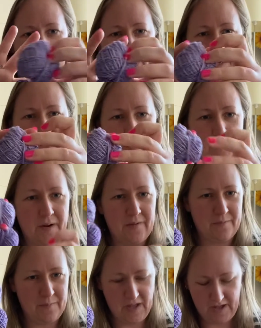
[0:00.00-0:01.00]
a couple
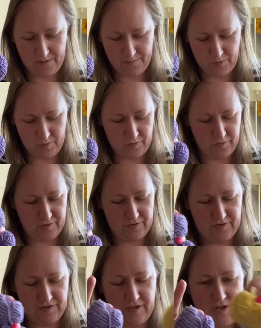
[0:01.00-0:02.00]
of
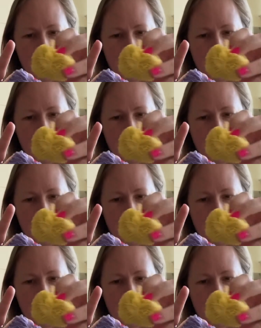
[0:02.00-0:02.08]
purples,